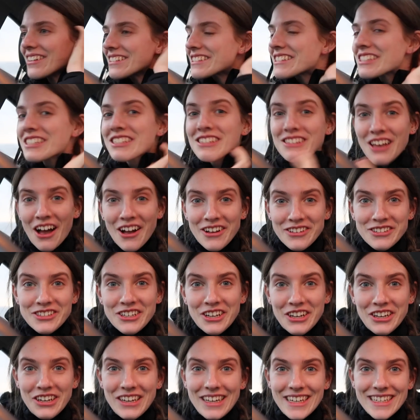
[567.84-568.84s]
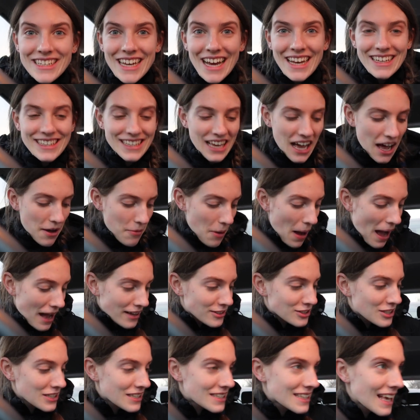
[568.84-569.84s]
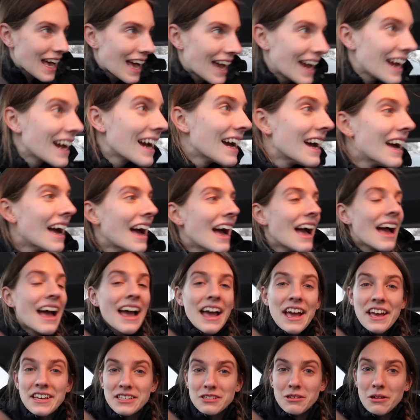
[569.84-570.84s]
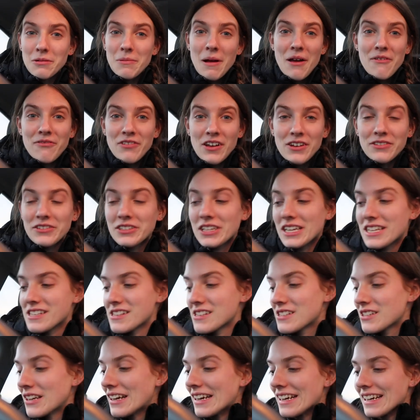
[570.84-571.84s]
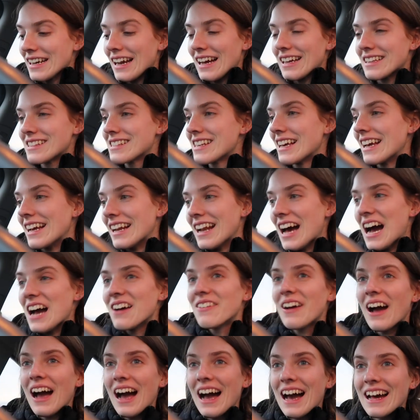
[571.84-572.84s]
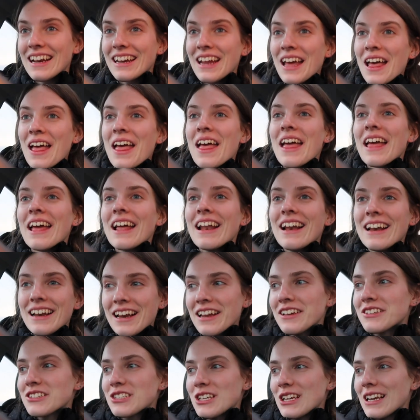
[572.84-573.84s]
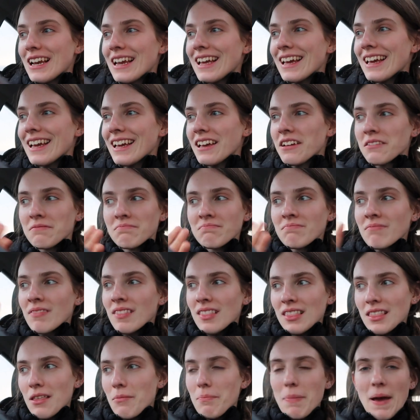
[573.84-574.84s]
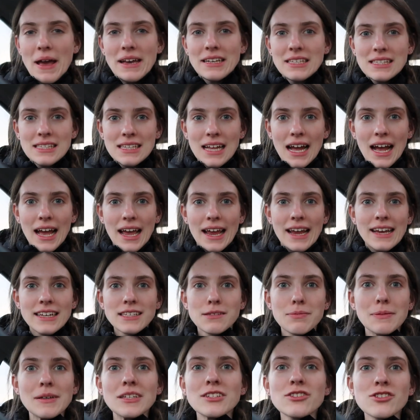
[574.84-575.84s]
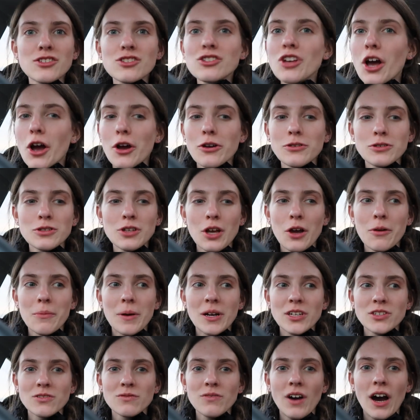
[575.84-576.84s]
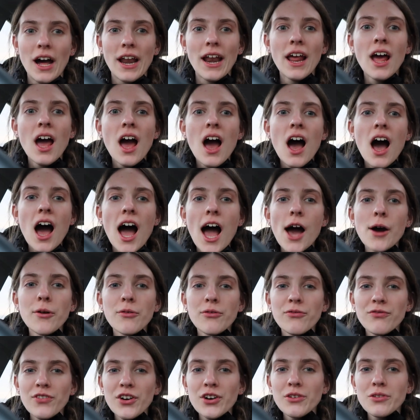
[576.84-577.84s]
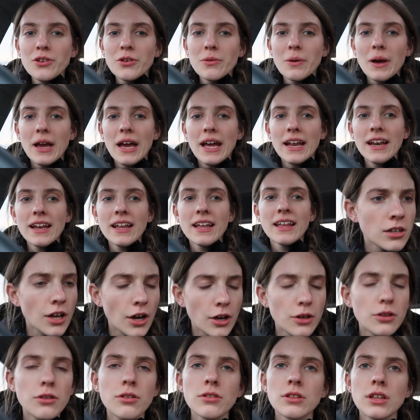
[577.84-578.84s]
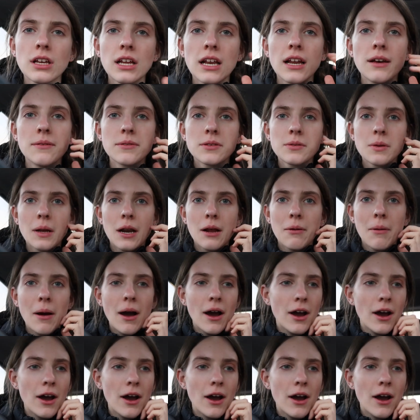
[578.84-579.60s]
It's such a good day. So I've actually say it's one of my favourite days of 2019. I've had literally the best day. It's been so, so much fun. I'll fill you in, go through the clips when I'm